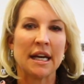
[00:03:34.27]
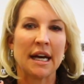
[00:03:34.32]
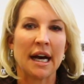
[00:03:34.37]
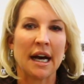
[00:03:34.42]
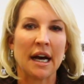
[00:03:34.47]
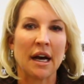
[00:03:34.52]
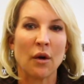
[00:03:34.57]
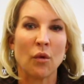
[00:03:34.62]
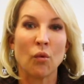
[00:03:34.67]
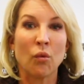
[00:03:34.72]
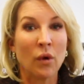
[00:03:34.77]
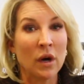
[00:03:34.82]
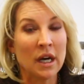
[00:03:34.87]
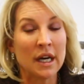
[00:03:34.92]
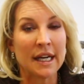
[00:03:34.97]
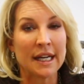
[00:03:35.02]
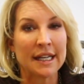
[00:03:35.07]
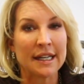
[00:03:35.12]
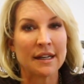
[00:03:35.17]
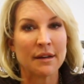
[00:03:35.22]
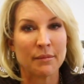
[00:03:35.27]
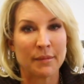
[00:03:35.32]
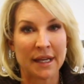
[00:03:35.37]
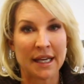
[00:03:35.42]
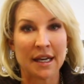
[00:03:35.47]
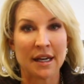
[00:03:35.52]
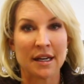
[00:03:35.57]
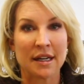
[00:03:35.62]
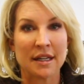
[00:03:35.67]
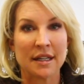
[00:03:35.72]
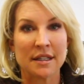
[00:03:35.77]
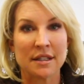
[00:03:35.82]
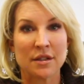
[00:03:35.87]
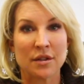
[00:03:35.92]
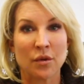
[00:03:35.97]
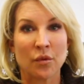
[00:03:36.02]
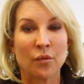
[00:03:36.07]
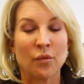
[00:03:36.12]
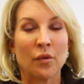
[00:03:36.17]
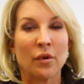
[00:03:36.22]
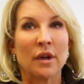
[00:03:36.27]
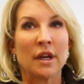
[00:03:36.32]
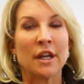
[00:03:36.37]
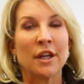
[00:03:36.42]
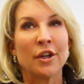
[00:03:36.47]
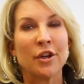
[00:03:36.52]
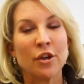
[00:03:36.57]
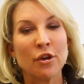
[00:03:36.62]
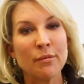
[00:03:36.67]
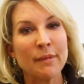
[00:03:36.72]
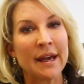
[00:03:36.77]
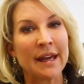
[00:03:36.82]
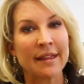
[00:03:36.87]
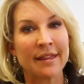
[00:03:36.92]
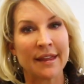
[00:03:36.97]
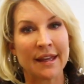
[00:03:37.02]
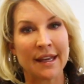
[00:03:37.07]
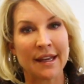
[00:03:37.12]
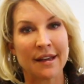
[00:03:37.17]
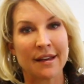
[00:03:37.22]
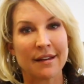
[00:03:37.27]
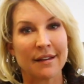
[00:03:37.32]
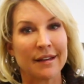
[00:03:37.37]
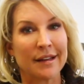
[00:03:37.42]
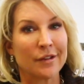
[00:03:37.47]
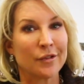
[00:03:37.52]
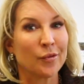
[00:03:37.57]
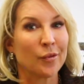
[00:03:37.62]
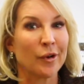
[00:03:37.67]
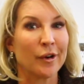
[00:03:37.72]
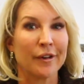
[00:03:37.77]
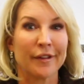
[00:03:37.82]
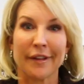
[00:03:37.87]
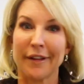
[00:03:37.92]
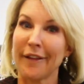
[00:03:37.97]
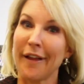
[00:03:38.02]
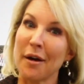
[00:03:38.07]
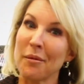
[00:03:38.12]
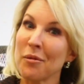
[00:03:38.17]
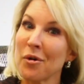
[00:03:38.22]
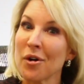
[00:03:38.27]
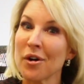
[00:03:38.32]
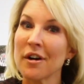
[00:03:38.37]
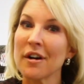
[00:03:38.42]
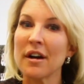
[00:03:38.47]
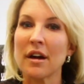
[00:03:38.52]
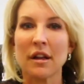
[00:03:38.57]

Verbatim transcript: Uh, one, because you may think it's worth a lot more,